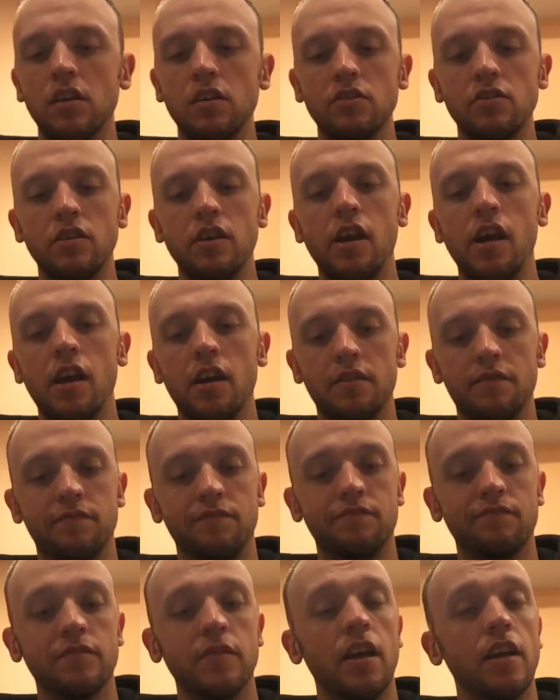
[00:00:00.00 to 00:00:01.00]
So yeah,
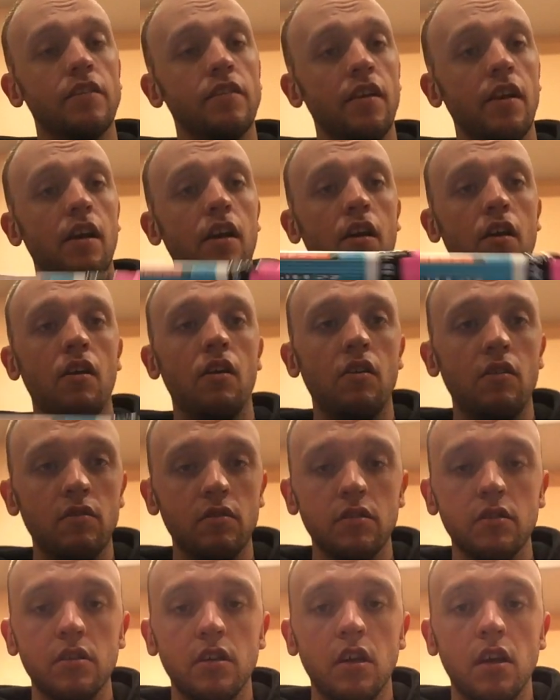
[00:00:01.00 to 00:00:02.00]
that's how
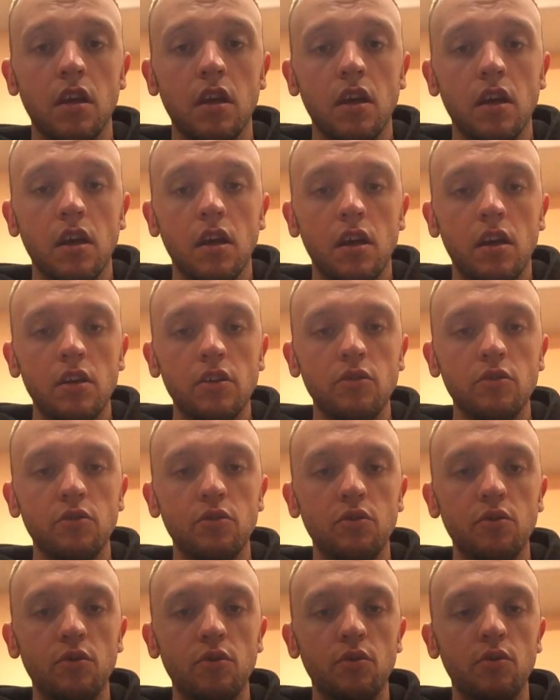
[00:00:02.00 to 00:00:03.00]

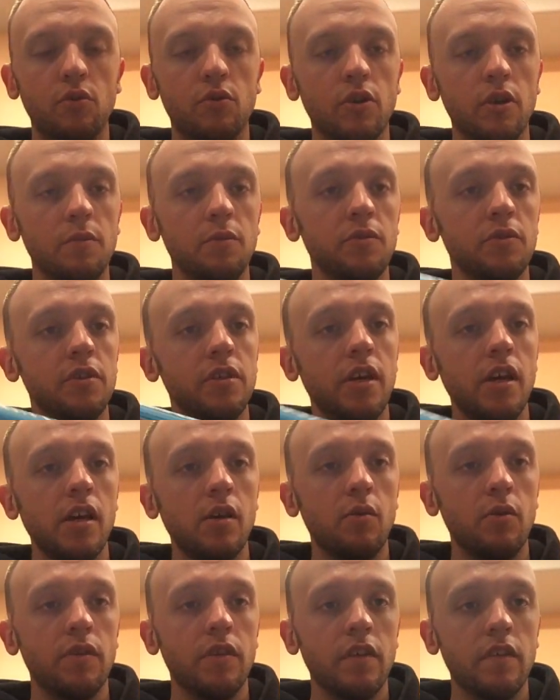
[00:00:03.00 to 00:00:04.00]
you grip your
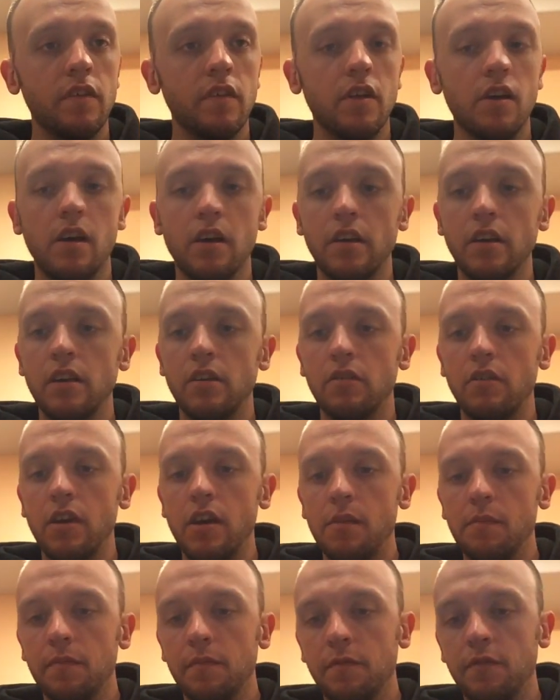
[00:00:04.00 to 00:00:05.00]
stick with a Tanaki
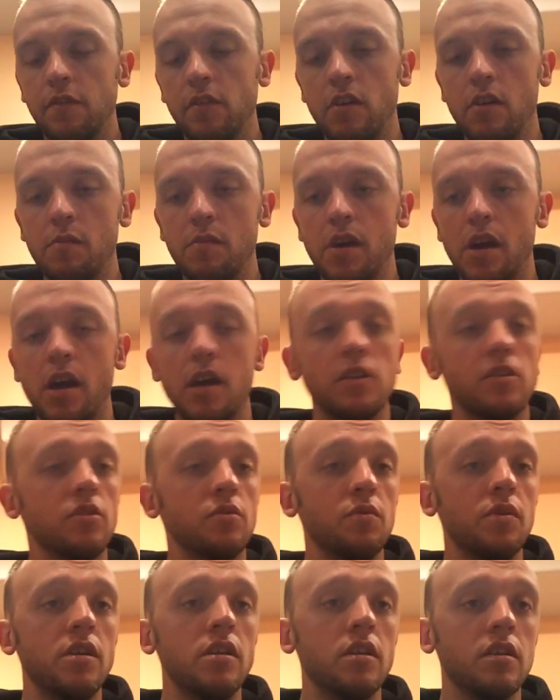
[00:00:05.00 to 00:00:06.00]
grip from
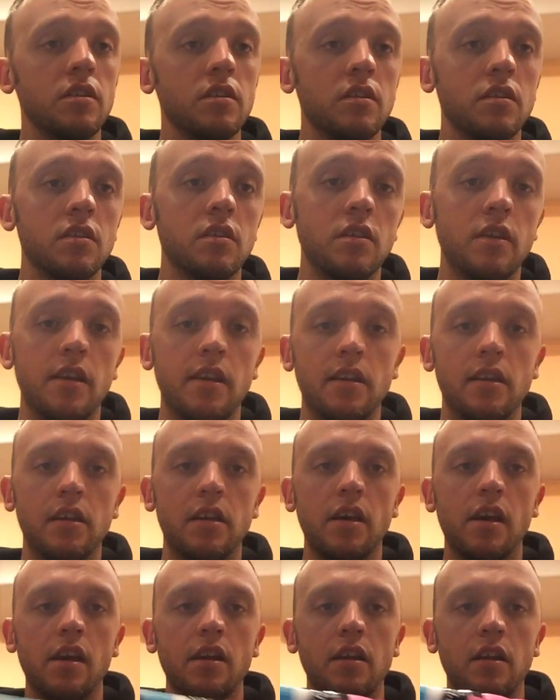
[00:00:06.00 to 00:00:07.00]
Sweden. And
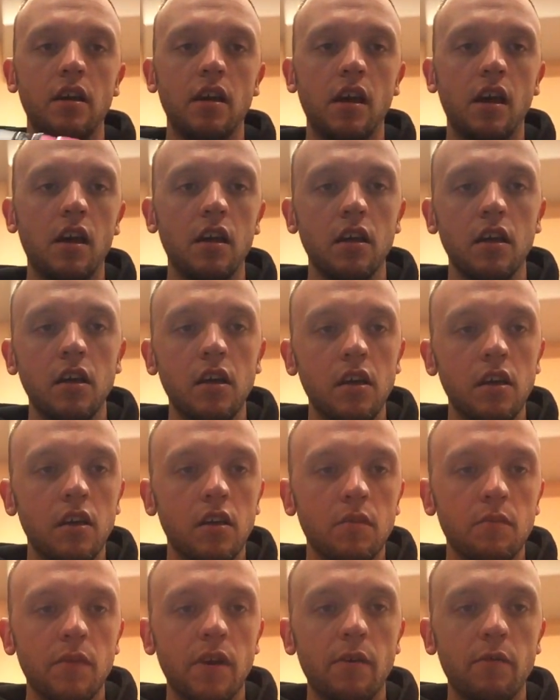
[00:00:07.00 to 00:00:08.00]
again,
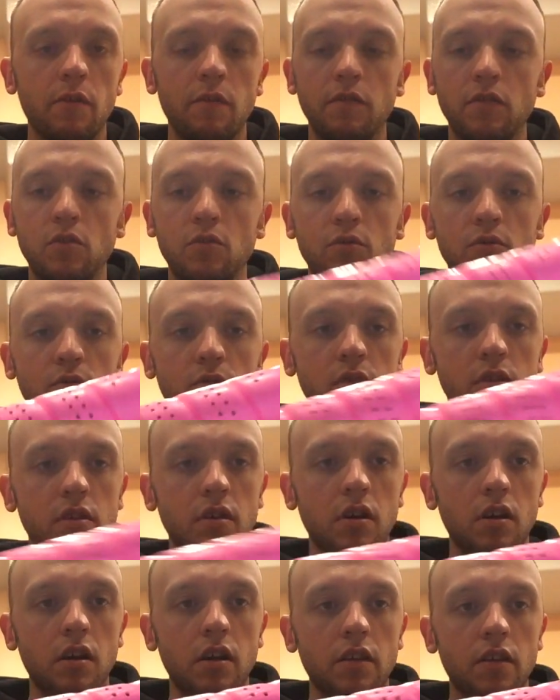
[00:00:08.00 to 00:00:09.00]
my reviews
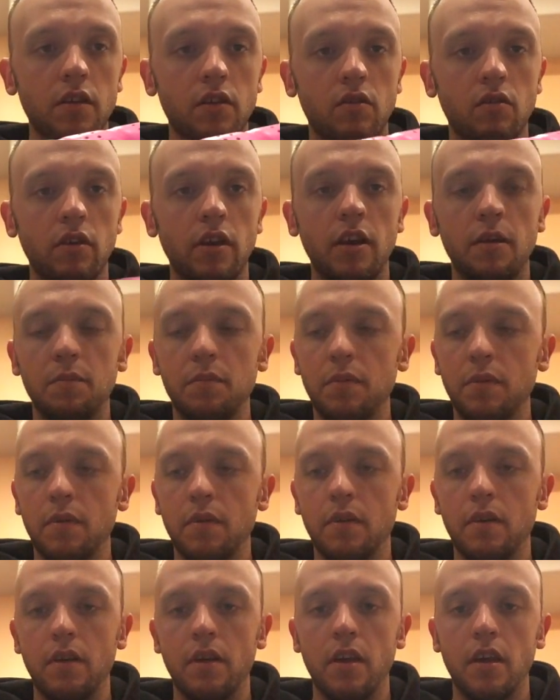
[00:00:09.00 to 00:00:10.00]
on the grip
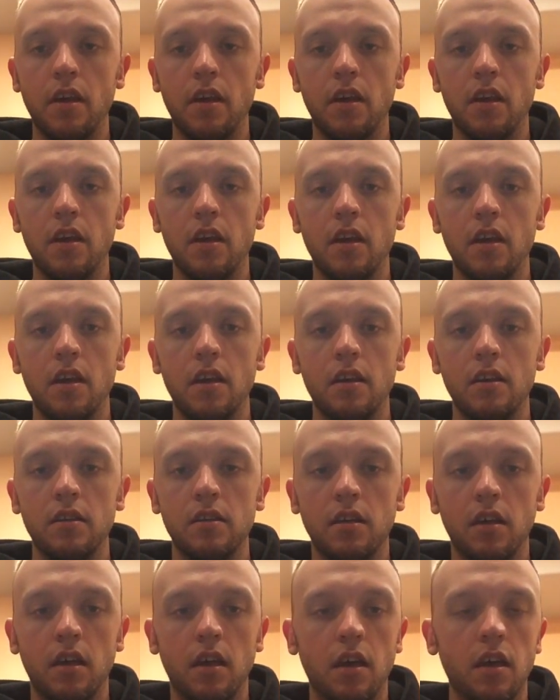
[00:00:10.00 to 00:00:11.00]

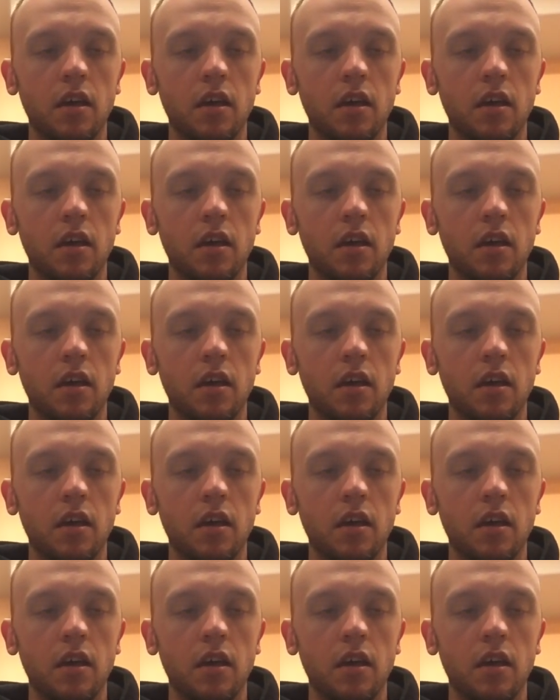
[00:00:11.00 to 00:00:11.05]
and